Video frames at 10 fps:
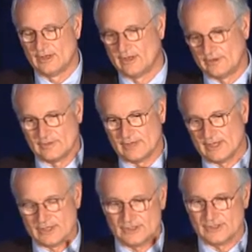of the
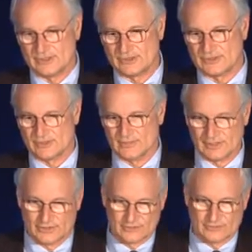incidence of
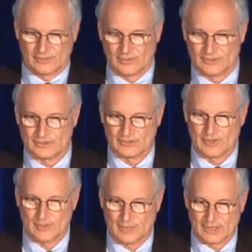these various
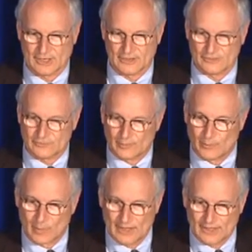complications
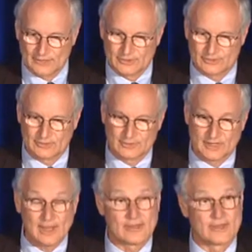from mild to
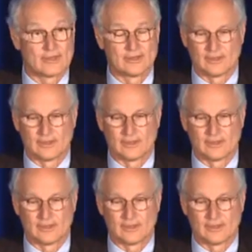death.